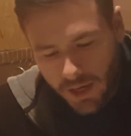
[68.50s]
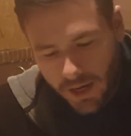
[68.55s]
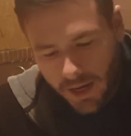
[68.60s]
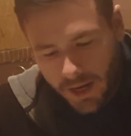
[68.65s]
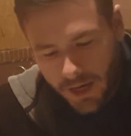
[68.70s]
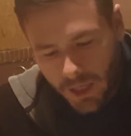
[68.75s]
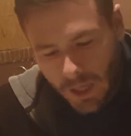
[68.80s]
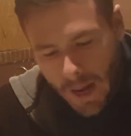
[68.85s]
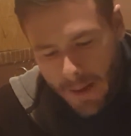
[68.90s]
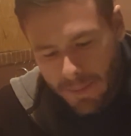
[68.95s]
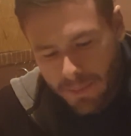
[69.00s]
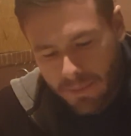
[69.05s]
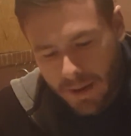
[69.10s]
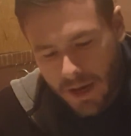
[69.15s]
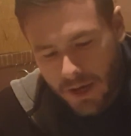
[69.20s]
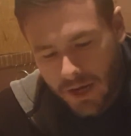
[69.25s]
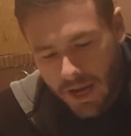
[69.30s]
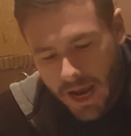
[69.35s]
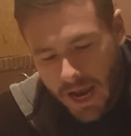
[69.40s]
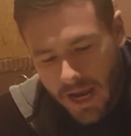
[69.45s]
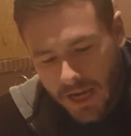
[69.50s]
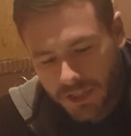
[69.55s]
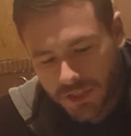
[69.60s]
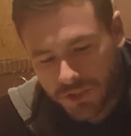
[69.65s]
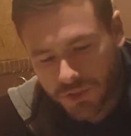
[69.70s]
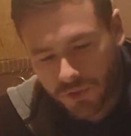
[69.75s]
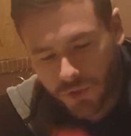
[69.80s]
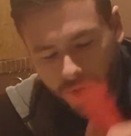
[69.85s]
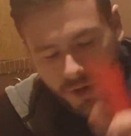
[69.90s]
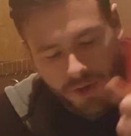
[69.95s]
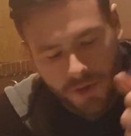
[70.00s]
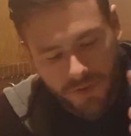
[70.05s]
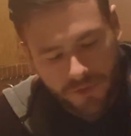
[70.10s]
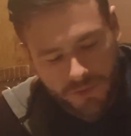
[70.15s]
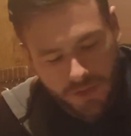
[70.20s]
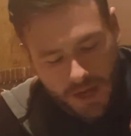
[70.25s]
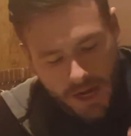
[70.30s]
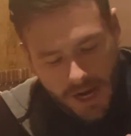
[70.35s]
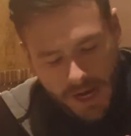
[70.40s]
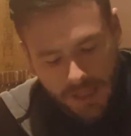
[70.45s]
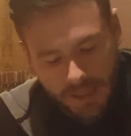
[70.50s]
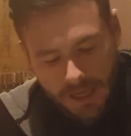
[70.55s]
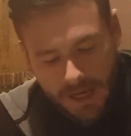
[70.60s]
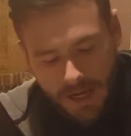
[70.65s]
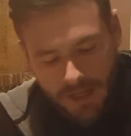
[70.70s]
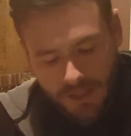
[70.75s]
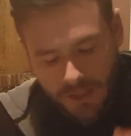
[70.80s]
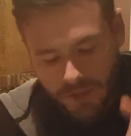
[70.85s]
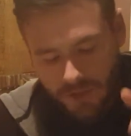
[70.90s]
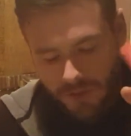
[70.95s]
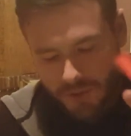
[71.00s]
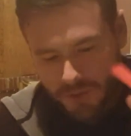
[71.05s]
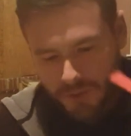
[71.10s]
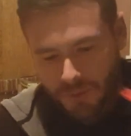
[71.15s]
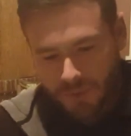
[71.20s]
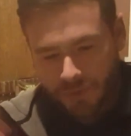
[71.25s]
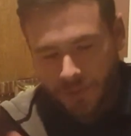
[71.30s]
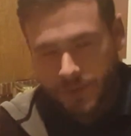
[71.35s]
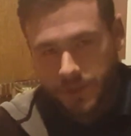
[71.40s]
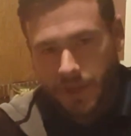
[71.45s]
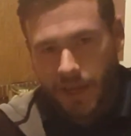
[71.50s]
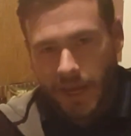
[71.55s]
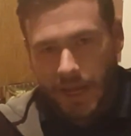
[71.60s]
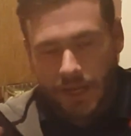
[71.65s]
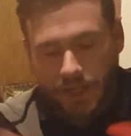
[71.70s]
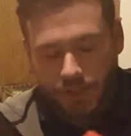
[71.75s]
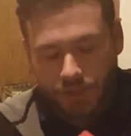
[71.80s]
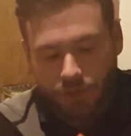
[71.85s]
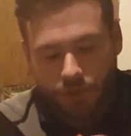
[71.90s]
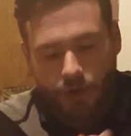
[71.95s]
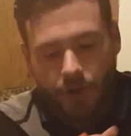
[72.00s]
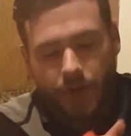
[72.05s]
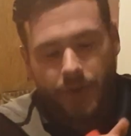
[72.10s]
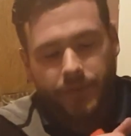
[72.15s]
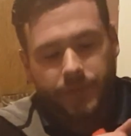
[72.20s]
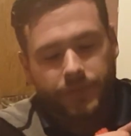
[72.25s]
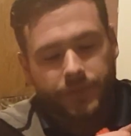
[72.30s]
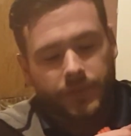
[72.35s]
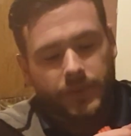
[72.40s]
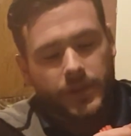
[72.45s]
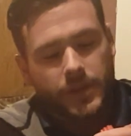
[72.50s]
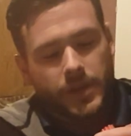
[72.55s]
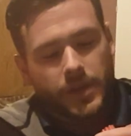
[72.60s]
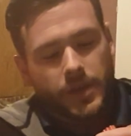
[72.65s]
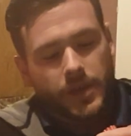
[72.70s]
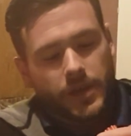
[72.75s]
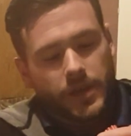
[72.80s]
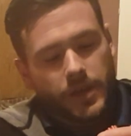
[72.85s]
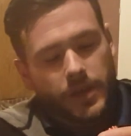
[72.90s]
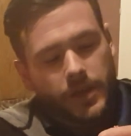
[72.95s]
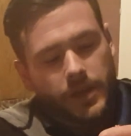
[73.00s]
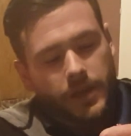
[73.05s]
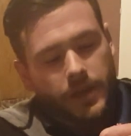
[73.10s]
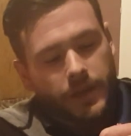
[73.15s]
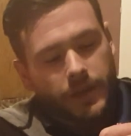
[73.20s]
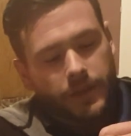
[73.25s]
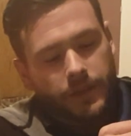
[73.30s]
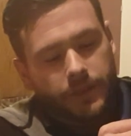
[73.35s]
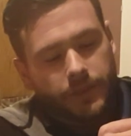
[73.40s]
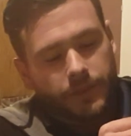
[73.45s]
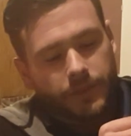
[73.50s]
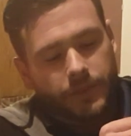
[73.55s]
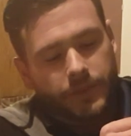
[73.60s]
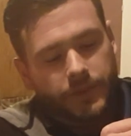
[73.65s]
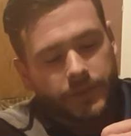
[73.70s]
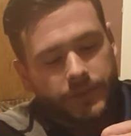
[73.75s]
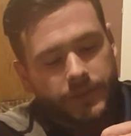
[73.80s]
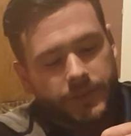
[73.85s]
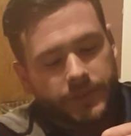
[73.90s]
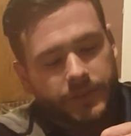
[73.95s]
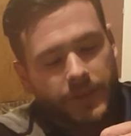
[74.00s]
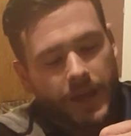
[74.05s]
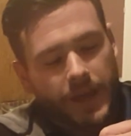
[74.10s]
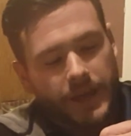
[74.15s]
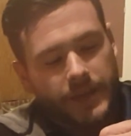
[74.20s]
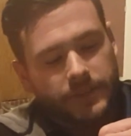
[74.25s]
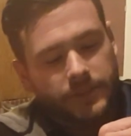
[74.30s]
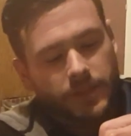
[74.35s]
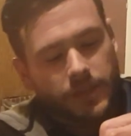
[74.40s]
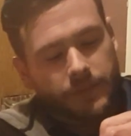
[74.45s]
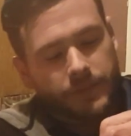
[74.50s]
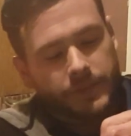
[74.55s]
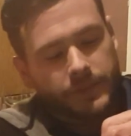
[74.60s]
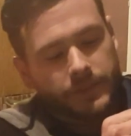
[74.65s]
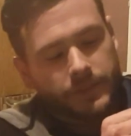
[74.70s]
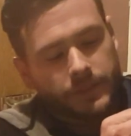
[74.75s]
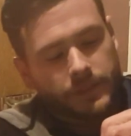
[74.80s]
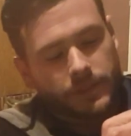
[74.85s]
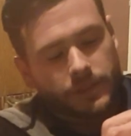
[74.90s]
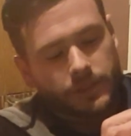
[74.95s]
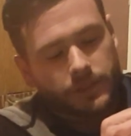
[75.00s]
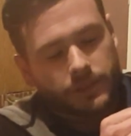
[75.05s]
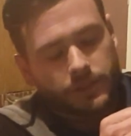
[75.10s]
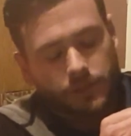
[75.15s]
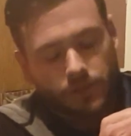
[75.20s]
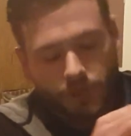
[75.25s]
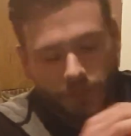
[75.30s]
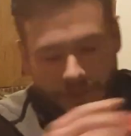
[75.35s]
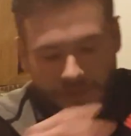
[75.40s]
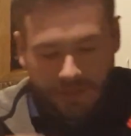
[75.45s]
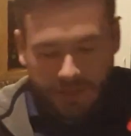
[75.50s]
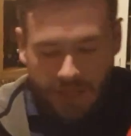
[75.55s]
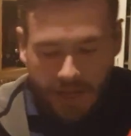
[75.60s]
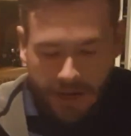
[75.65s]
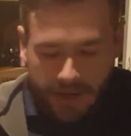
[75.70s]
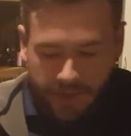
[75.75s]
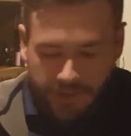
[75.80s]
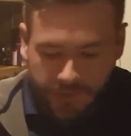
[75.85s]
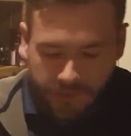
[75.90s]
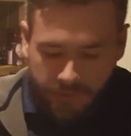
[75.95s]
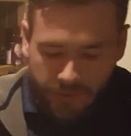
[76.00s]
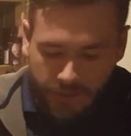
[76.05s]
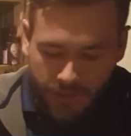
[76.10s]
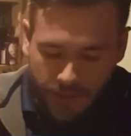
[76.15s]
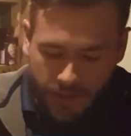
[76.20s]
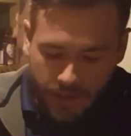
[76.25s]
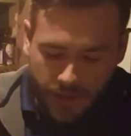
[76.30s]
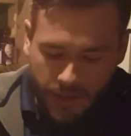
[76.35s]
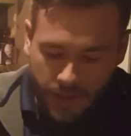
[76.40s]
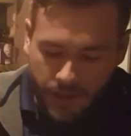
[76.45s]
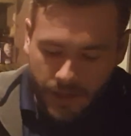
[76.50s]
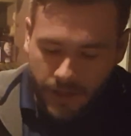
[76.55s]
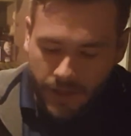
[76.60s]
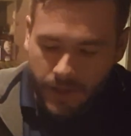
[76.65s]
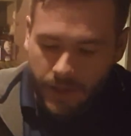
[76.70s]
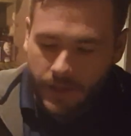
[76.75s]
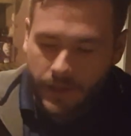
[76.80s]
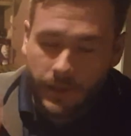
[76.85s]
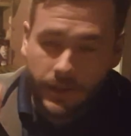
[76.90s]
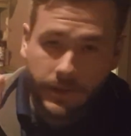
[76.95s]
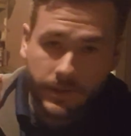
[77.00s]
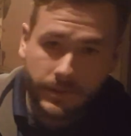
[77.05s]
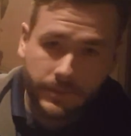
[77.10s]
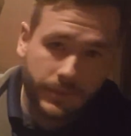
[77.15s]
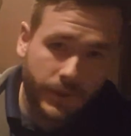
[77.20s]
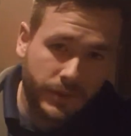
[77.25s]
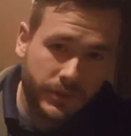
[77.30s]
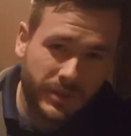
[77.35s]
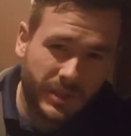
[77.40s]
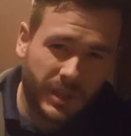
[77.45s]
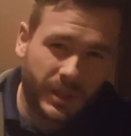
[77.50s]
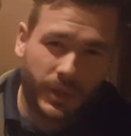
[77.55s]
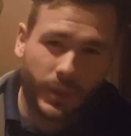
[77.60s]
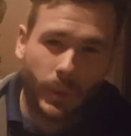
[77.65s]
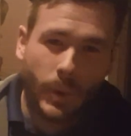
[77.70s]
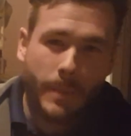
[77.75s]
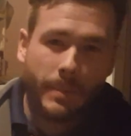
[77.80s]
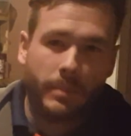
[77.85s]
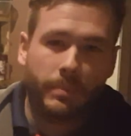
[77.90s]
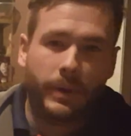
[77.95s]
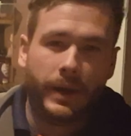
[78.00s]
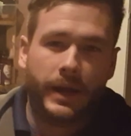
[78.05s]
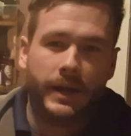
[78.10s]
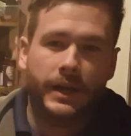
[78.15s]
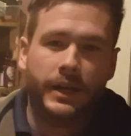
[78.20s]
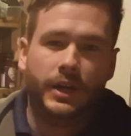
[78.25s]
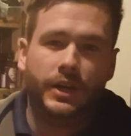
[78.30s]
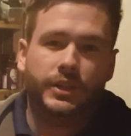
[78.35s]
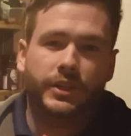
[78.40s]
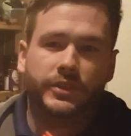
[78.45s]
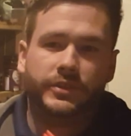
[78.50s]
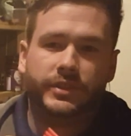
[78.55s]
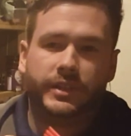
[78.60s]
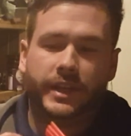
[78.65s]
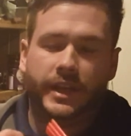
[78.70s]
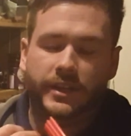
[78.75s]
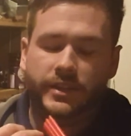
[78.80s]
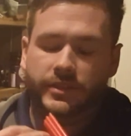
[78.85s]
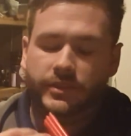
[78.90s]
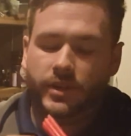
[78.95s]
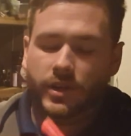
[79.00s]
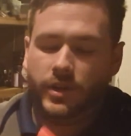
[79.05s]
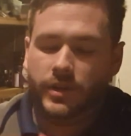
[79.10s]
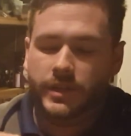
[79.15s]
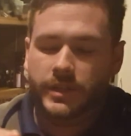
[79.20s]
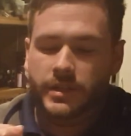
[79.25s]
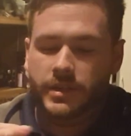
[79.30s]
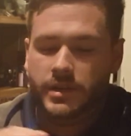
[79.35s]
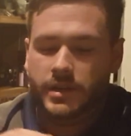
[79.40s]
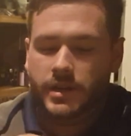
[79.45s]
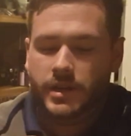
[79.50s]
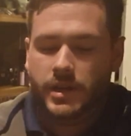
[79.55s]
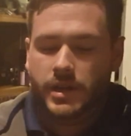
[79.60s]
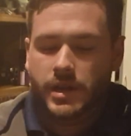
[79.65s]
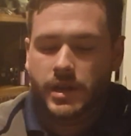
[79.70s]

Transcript: I grab about 8 straws. I like to use 8 straws. The size of it looks nice. Using a little rubber band here just to get started.